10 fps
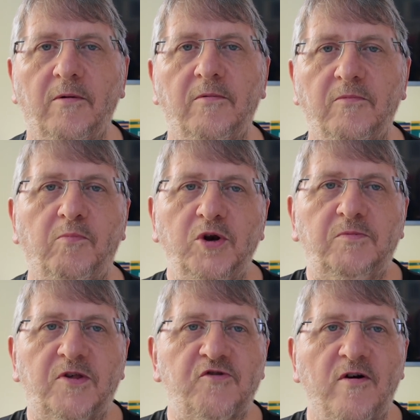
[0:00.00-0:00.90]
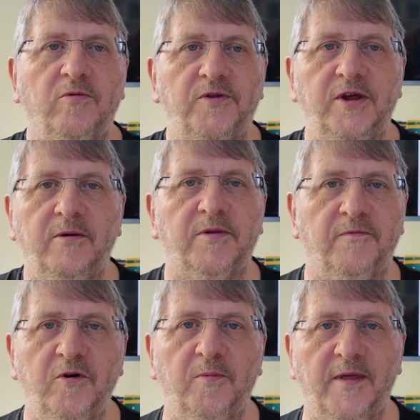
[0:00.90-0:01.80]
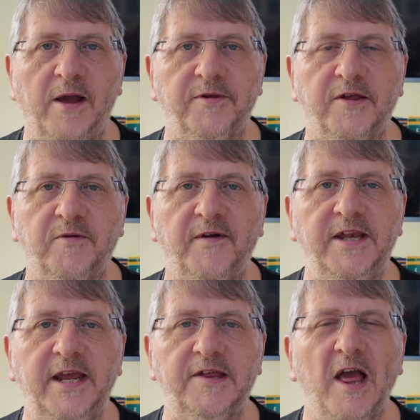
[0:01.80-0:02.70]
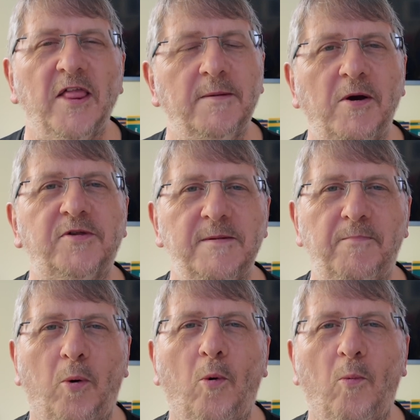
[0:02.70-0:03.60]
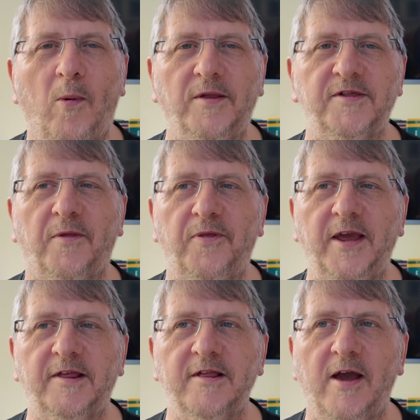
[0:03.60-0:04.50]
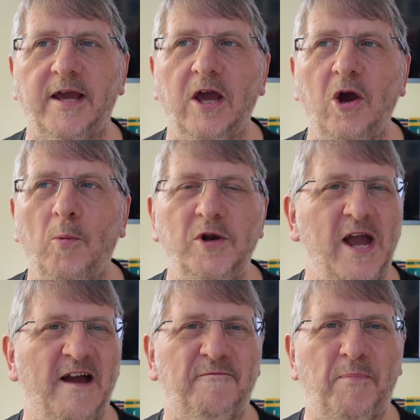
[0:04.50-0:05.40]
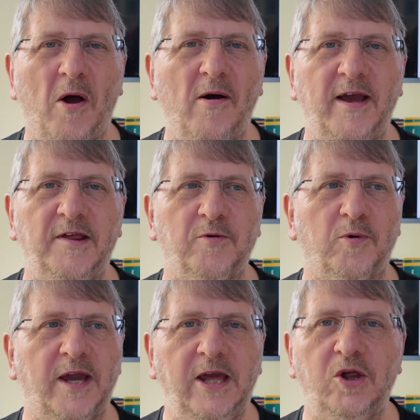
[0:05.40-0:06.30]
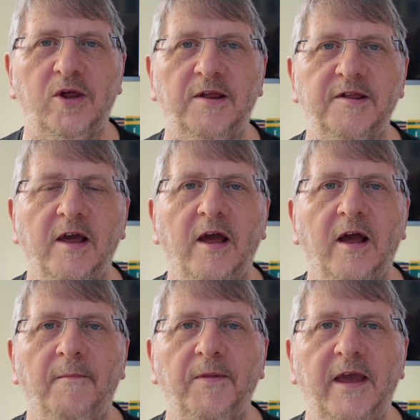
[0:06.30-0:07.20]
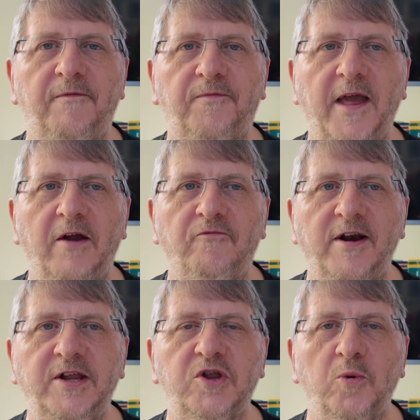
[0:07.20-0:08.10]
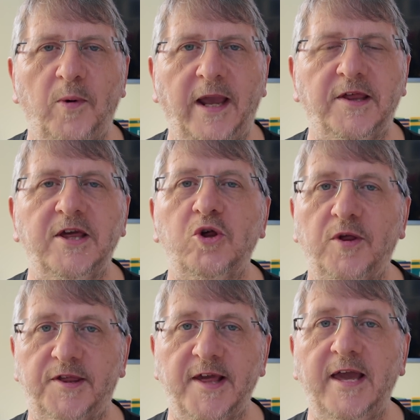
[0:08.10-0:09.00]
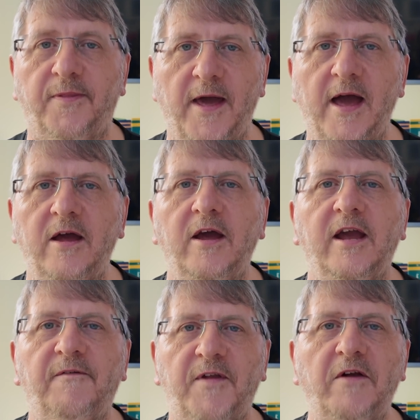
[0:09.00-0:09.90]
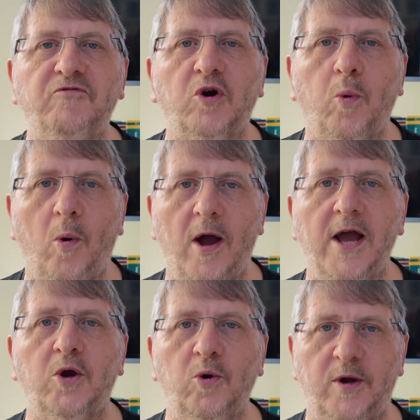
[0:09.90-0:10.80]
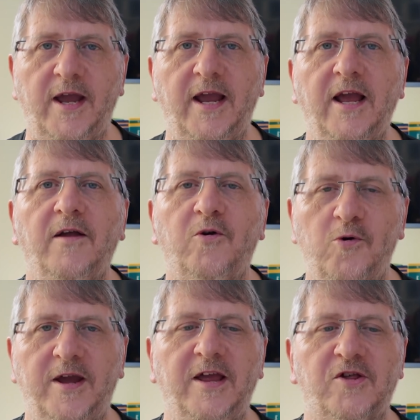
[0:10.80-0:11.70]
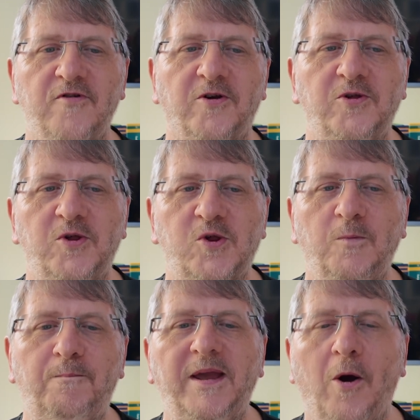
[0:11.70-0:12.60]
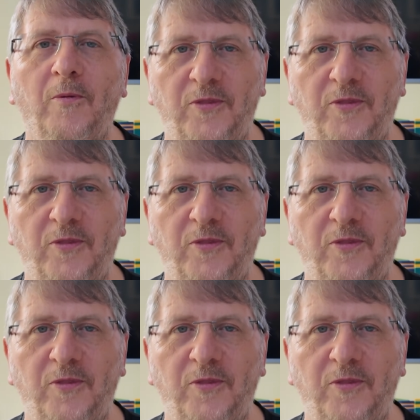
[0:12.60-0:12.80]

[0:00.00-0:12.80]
would struggle to use the food without it. So if it needs, the most important ones are things like when you have pies or quiches, if they're ready to eat, it should say that. If they require cooking, cooking instructions should be on